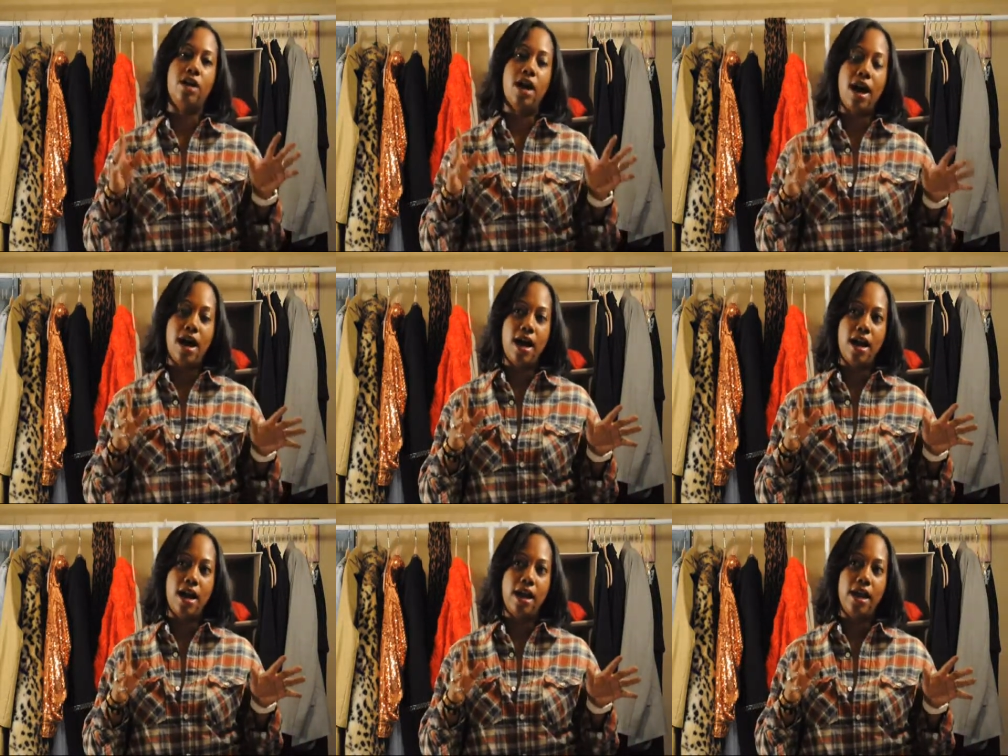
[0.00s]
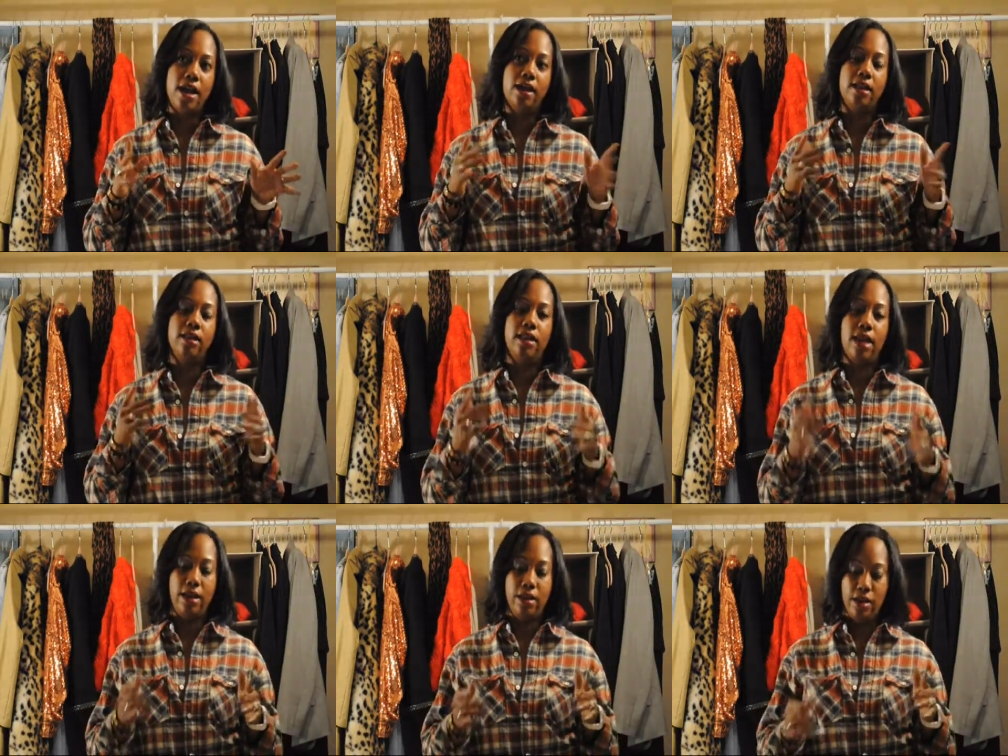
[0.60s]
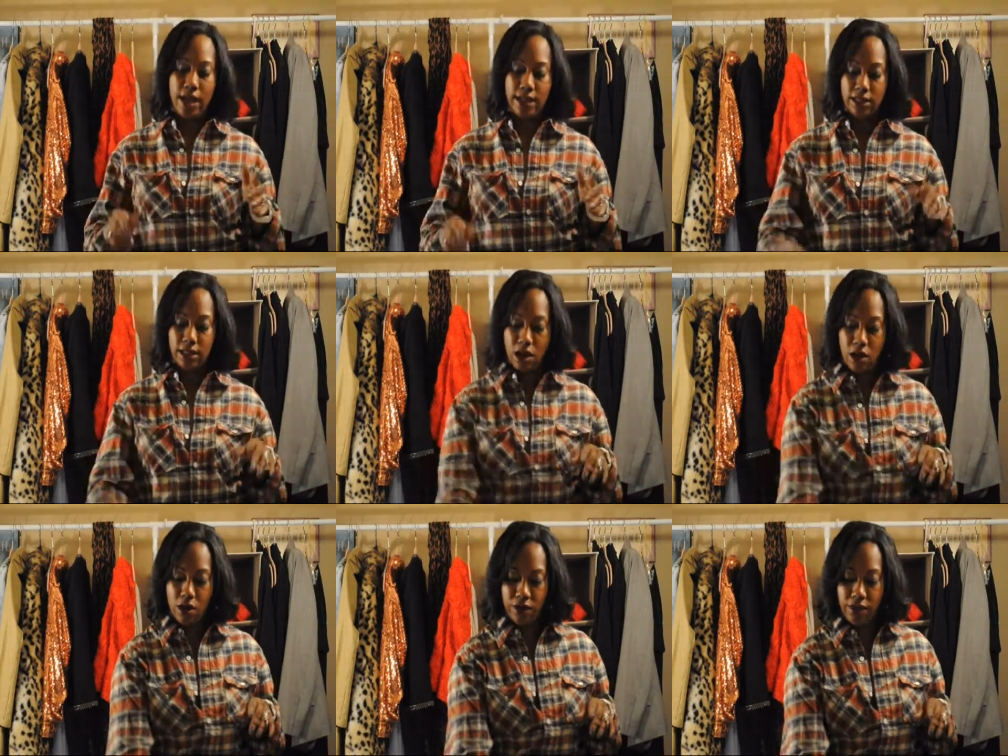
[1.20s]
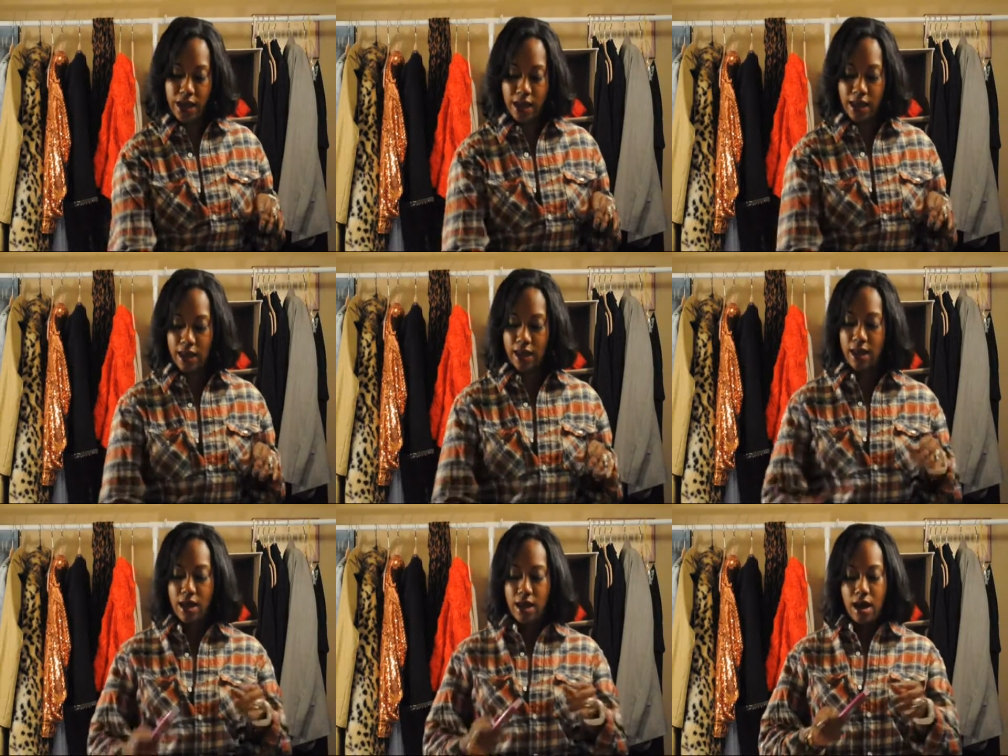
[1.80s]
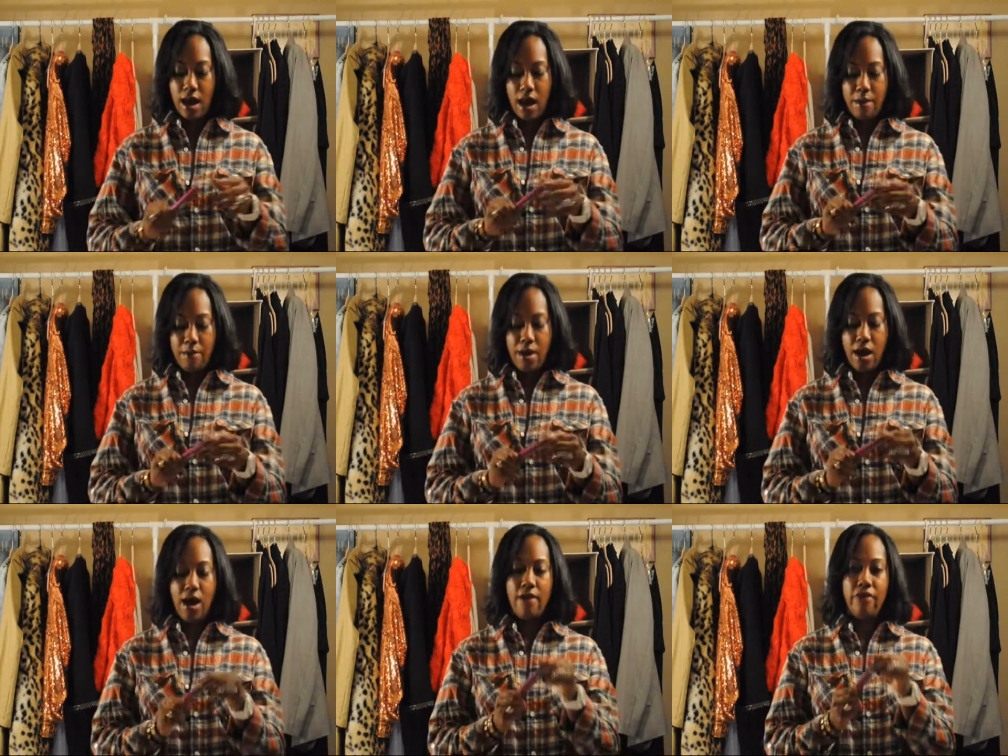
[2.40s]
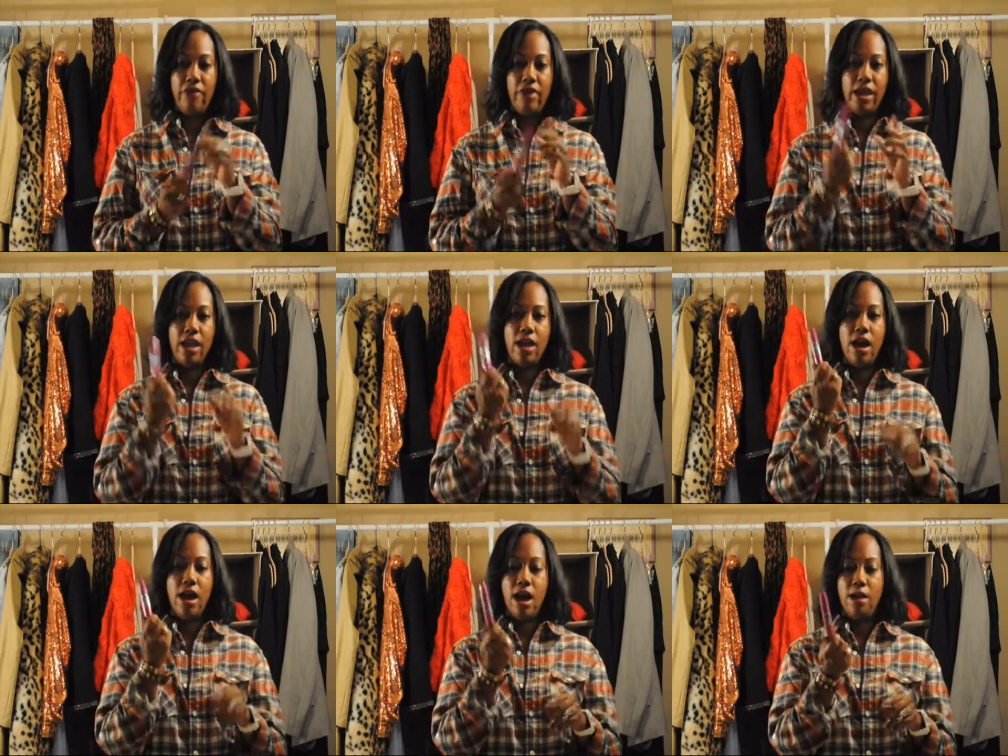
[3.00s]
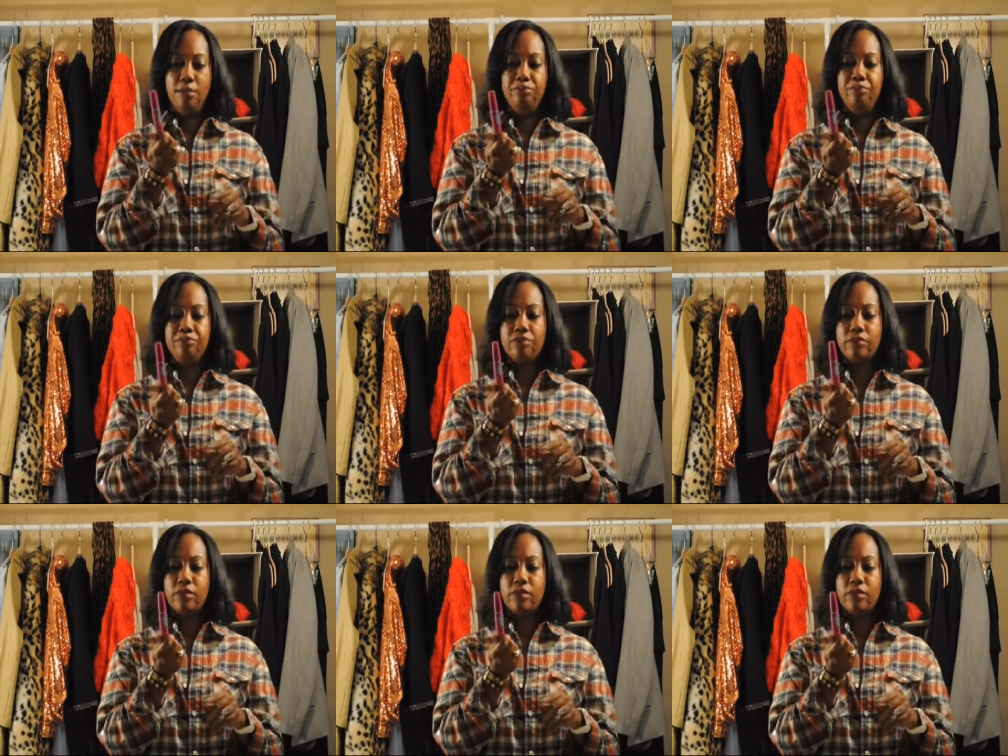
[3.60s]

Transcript: I let you guys know that I bought the um,